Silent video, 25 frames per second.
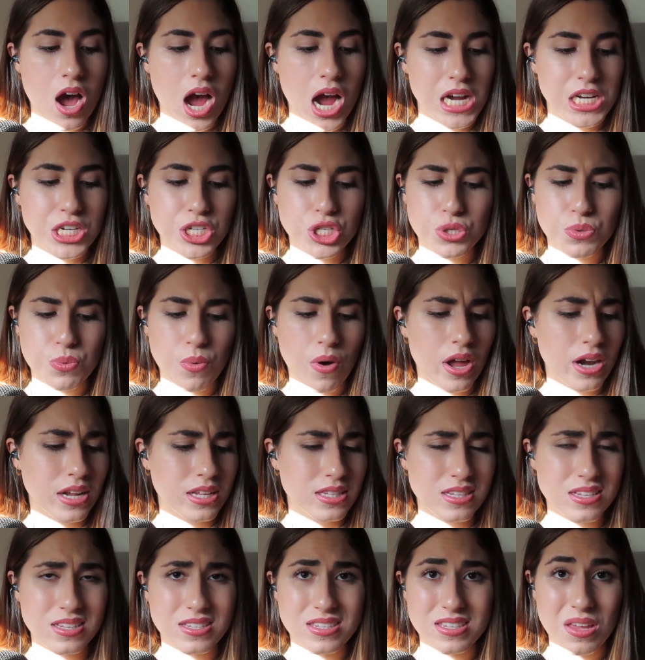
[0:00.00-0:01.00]
I just
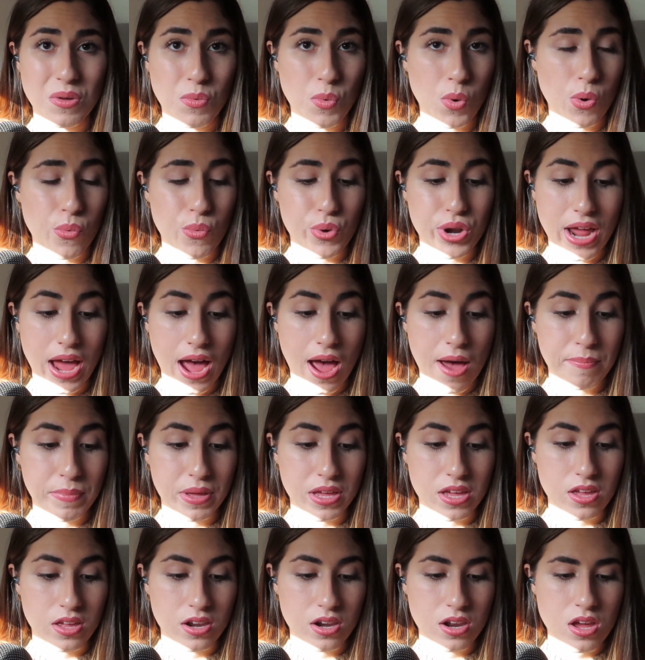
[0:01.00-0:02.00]
wanted to see what would
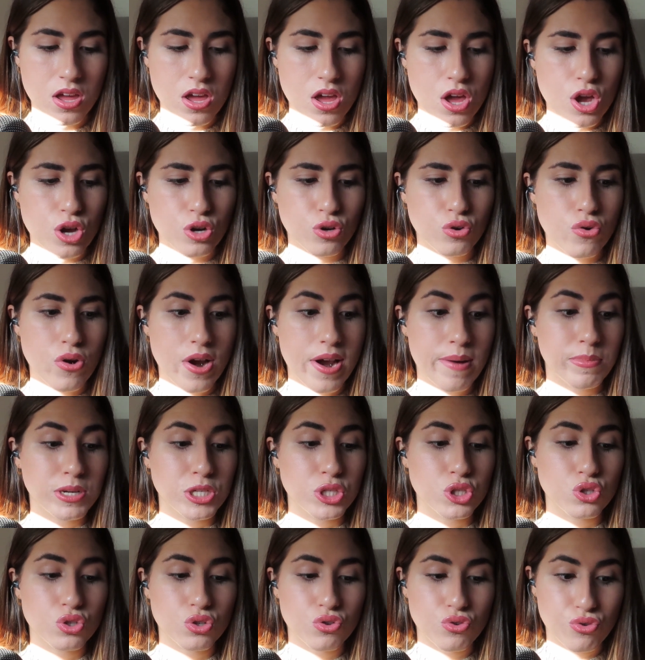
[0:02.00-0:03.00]
happen. Grandma
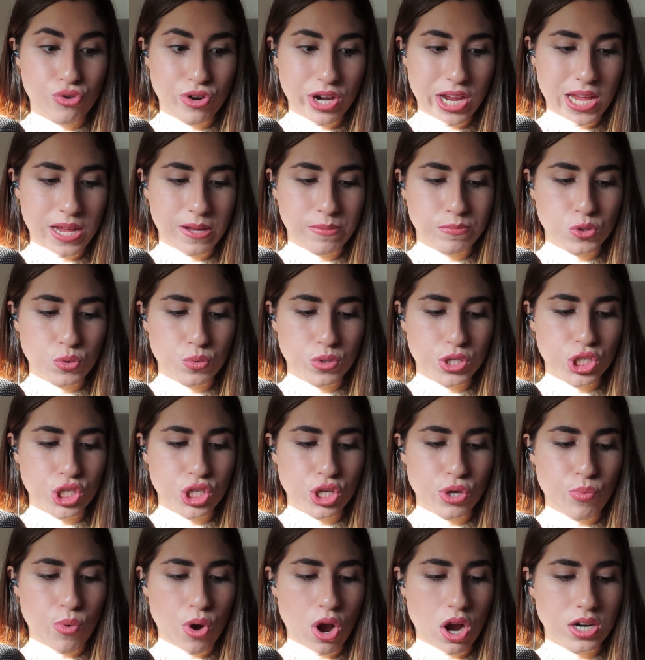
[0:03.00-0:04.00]
screamed when
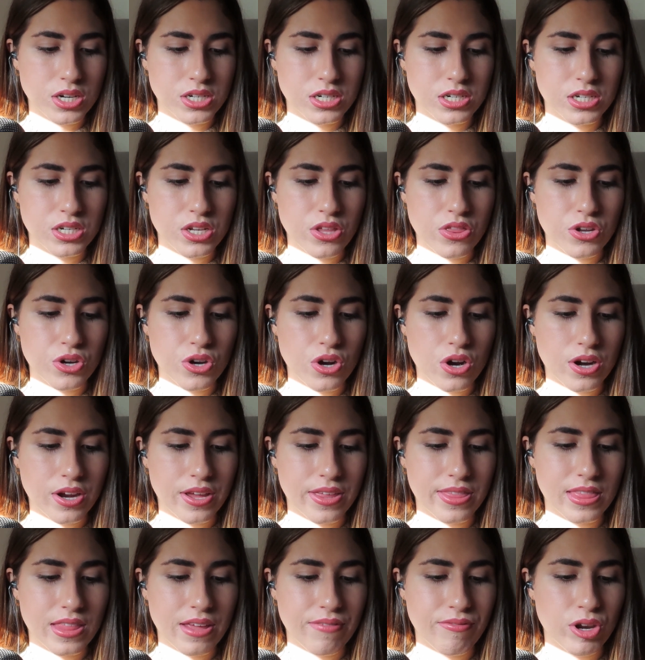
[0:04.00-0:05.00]
she walked into the
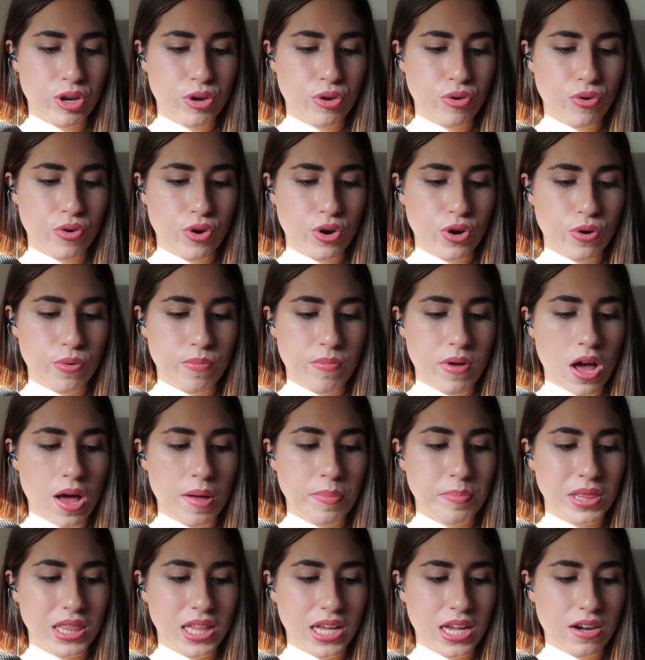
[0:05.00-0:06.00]
darkened living room,
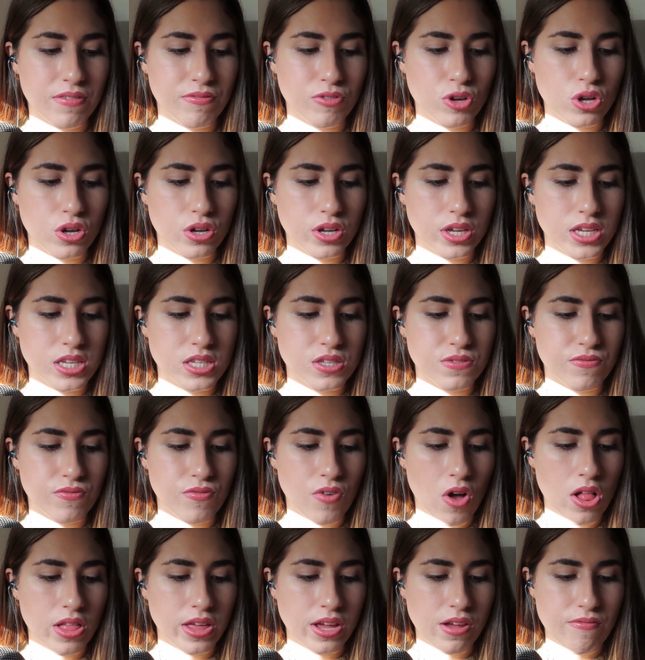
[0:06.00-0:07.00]
a plate of cookies
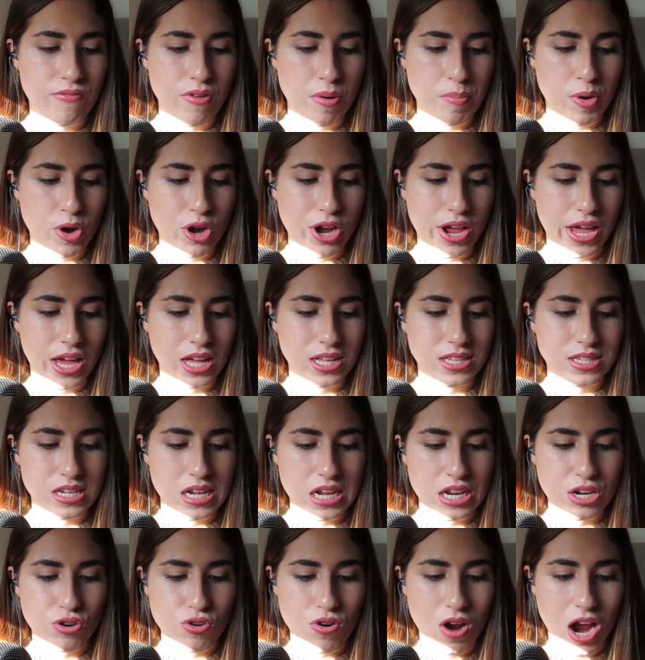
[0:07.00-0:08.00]
falling from her hands
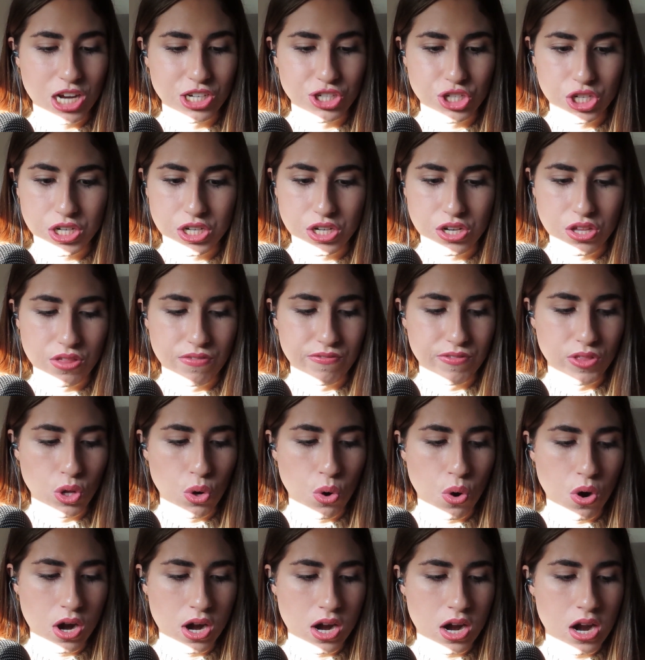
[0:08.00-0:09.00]
and crashing to the
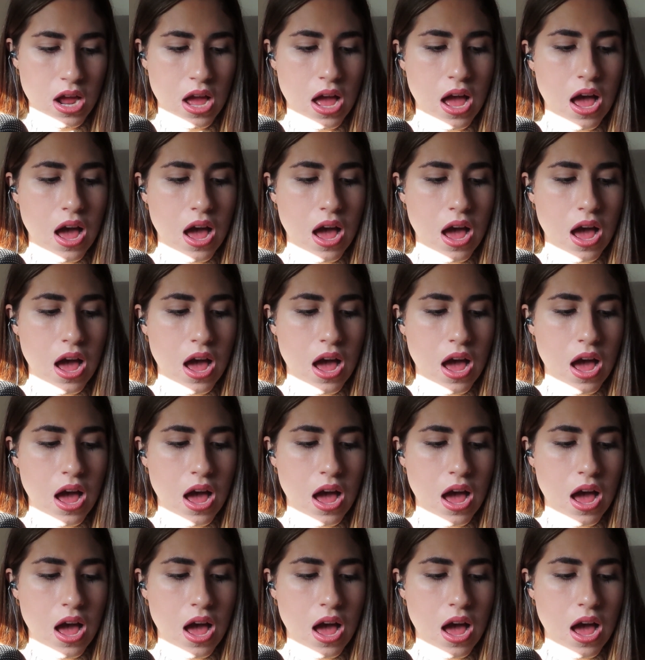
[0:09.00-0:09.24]
floor.